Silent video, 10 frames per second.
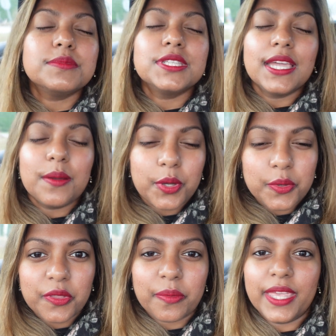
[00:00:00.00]
the
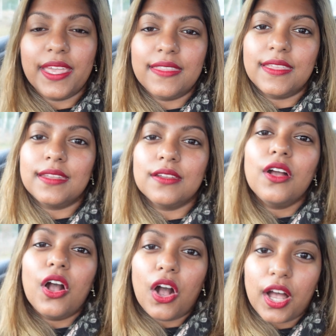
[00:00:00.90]
airport with me, and then
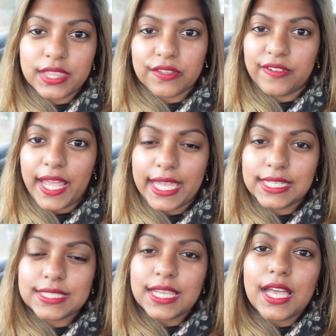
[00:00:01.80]
on the
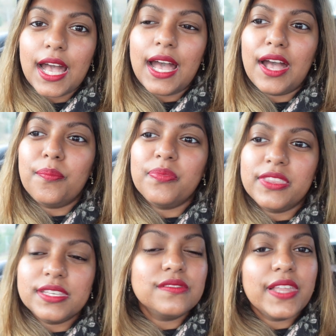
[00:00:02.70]
flight.
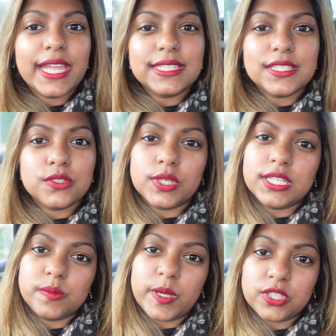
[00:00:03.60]
This flight is
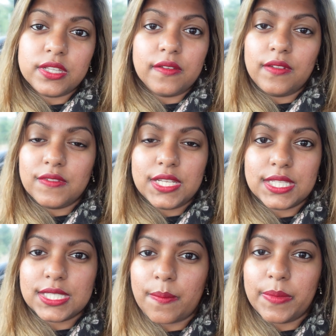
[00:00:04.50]
really special. I've never
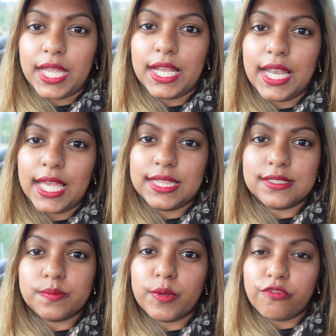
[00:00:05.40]
done something like
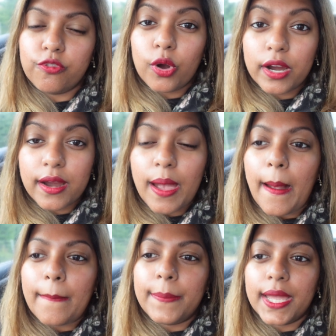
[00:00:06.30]
this before,
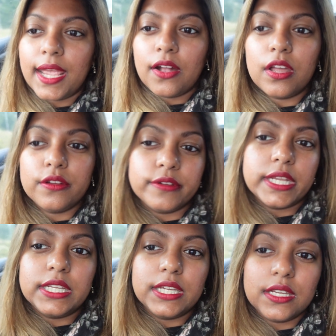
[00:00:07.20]
but I got a
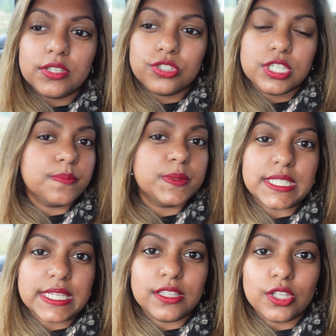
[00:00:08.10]
really cheap
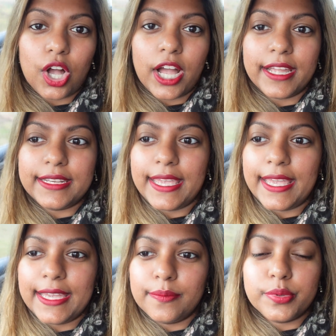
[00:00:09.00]
deal on
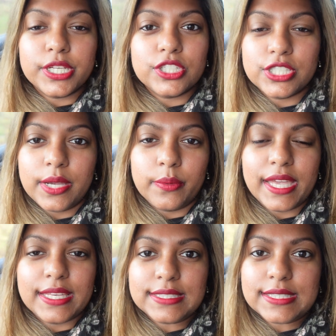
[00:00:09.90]
a British
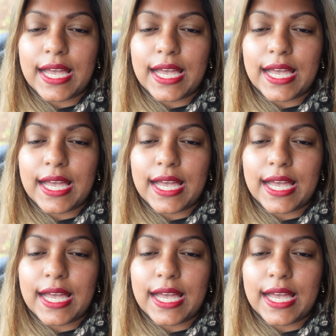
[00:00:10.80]
Airways